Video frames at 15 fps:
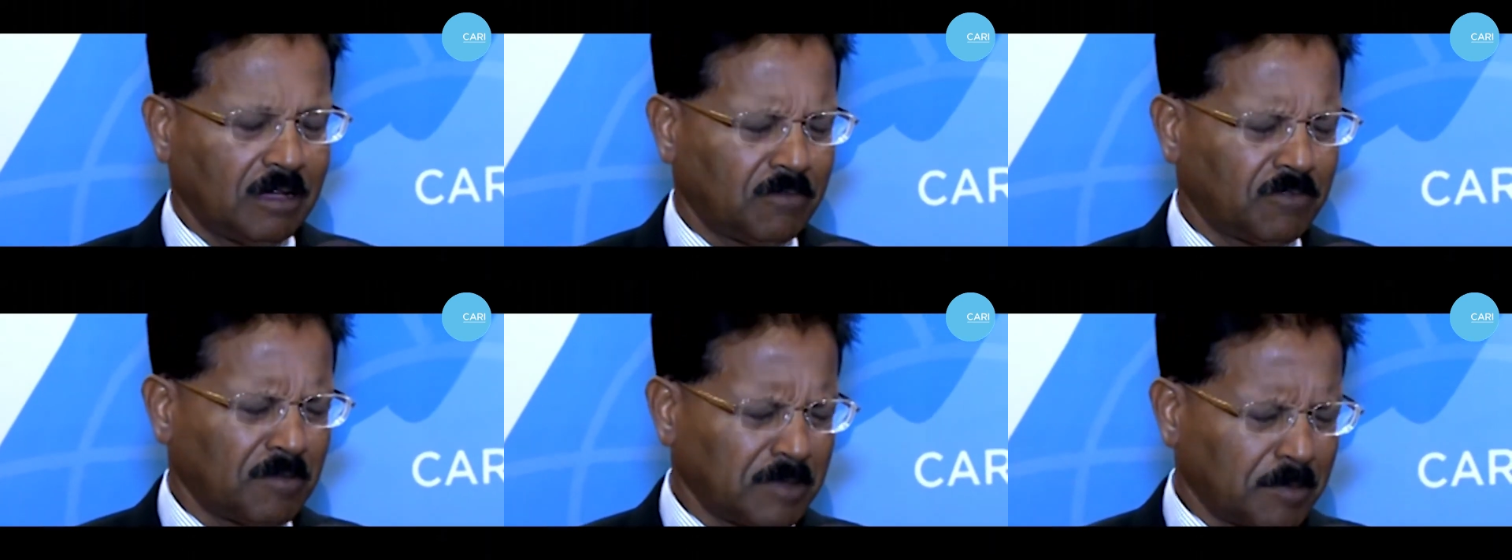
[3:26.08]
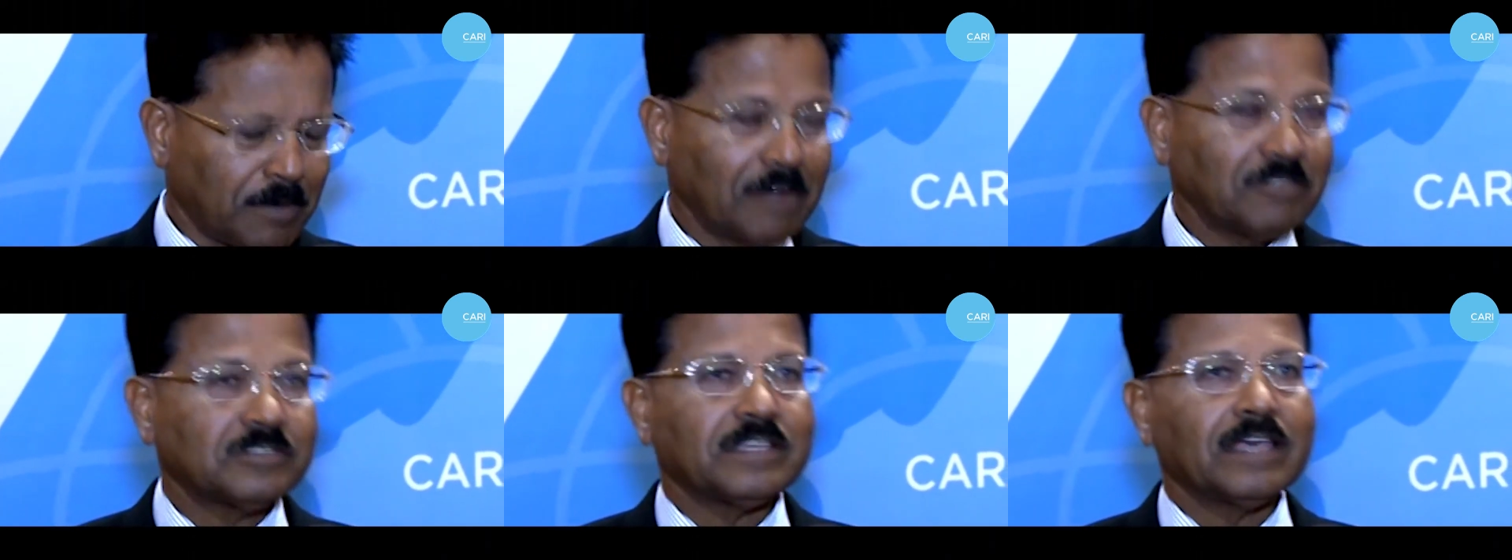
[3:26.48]
from the
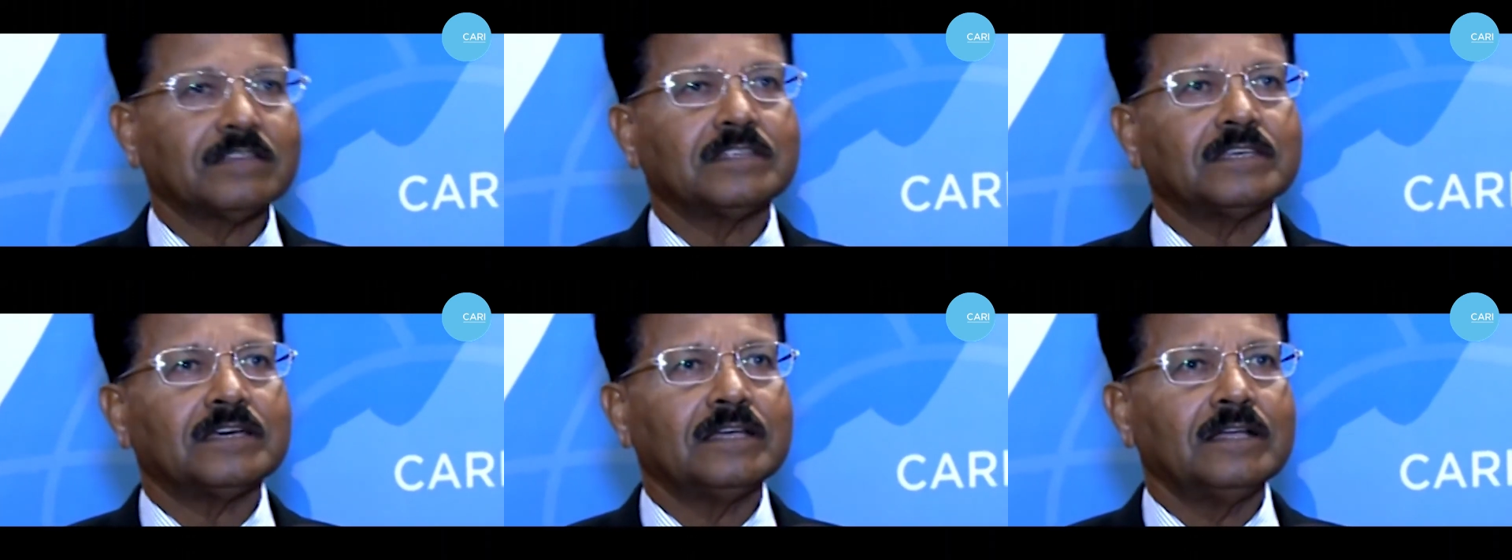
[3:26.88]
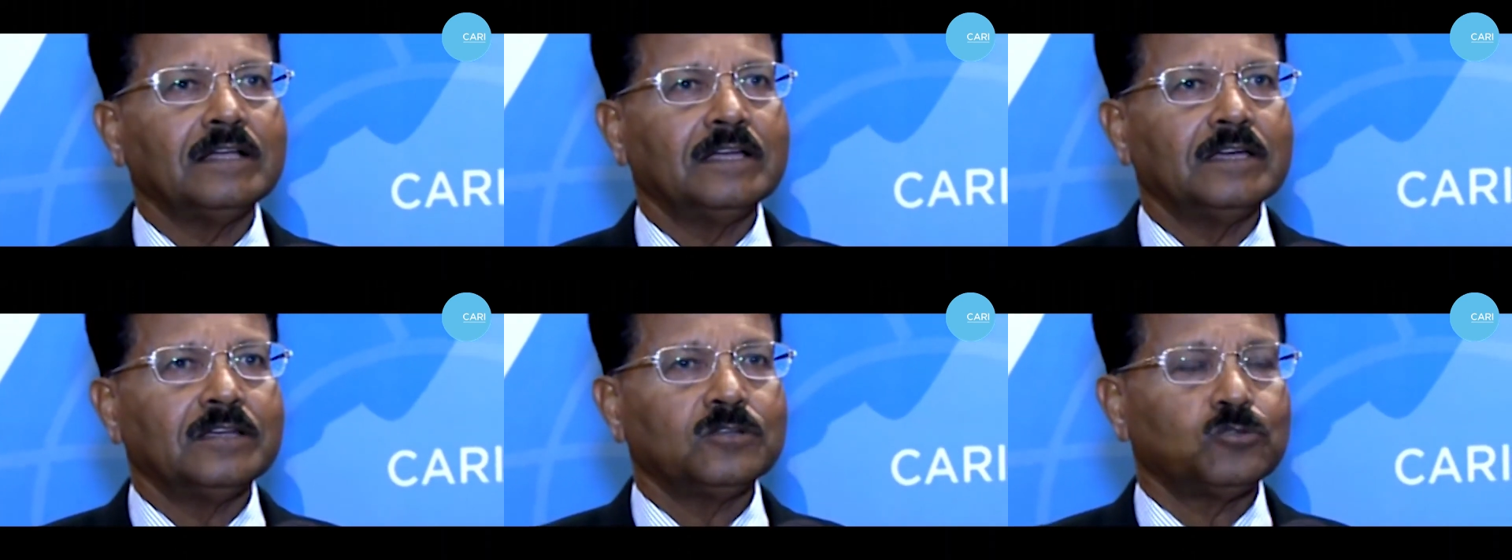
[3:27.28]
private sector
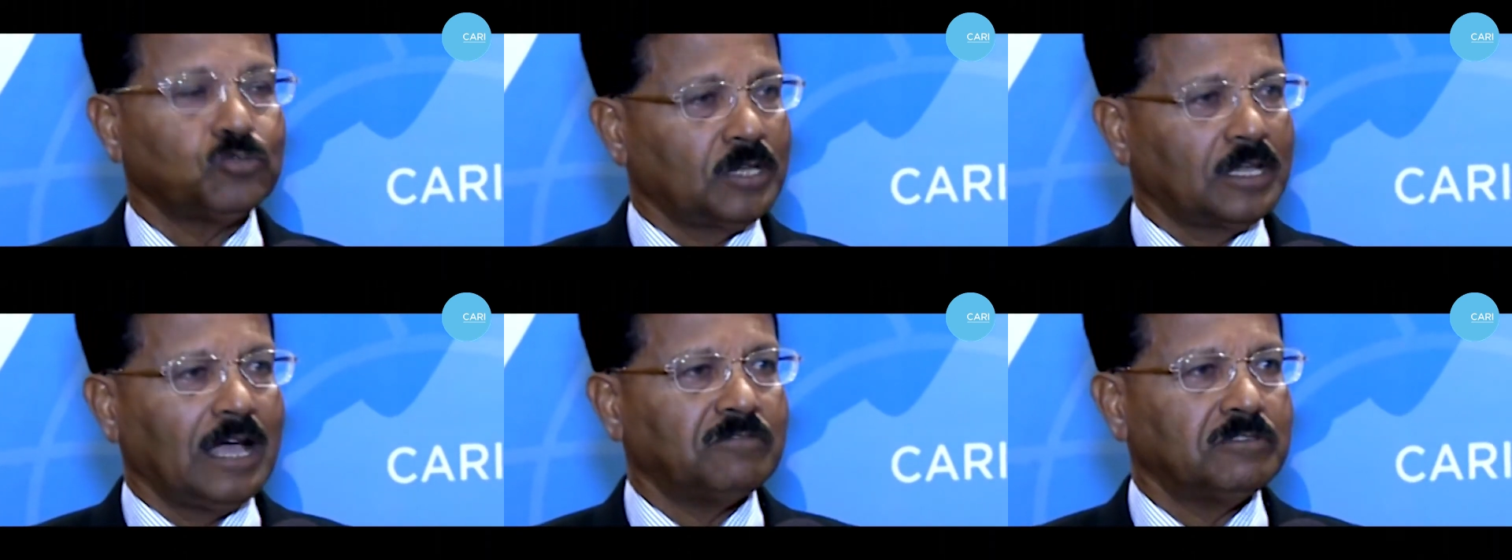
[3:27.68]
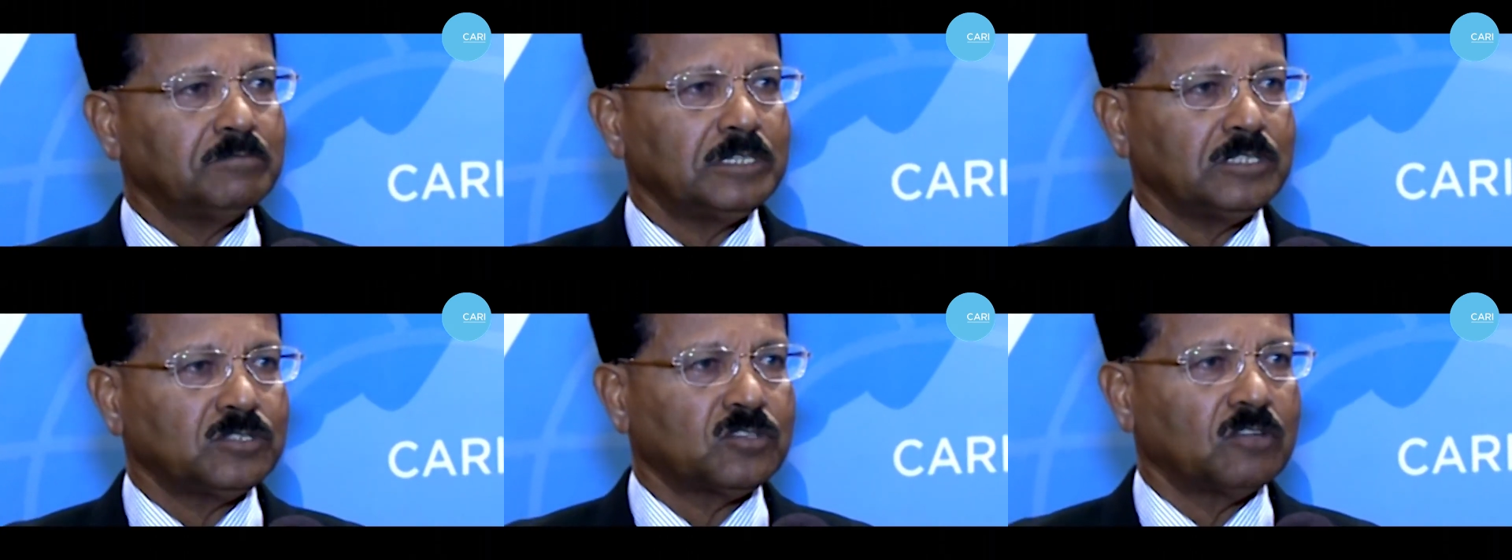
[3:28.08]
to the
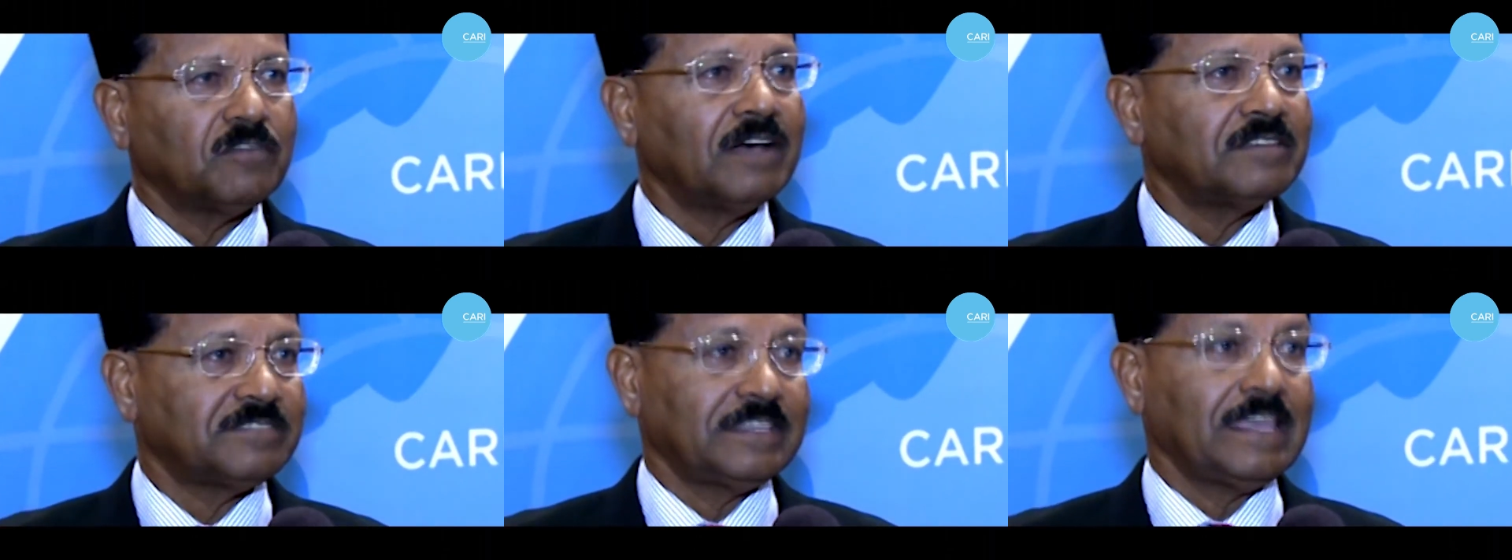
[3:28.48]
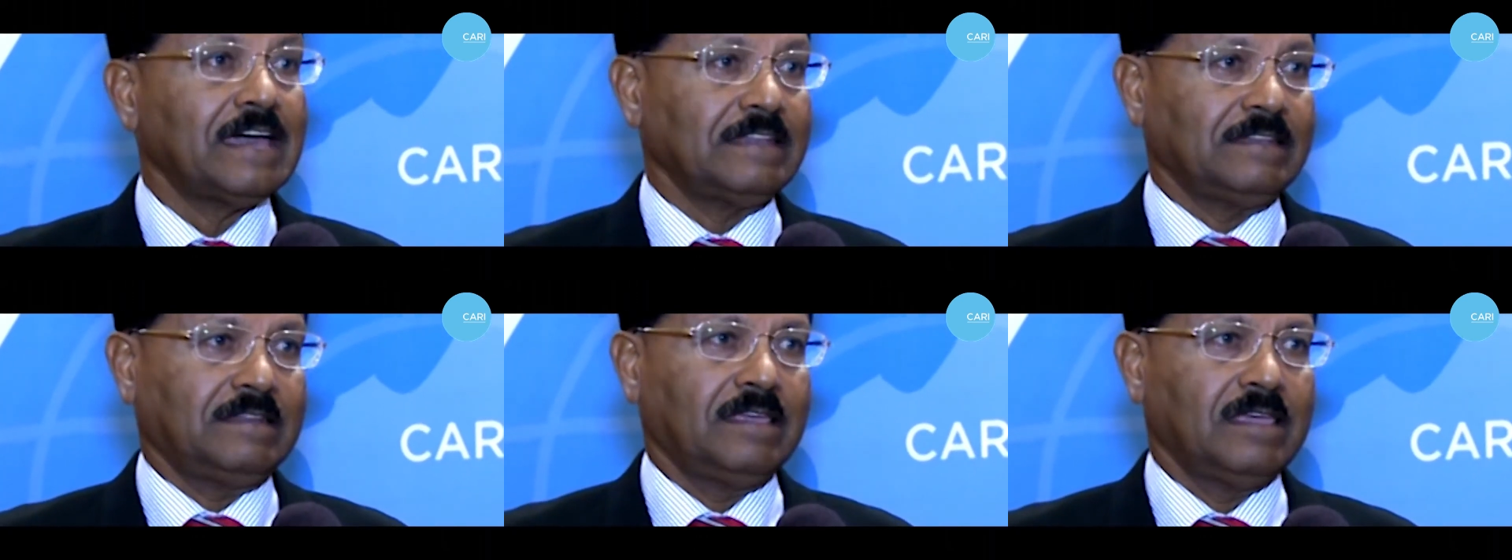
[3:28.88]
governments of ASEAN.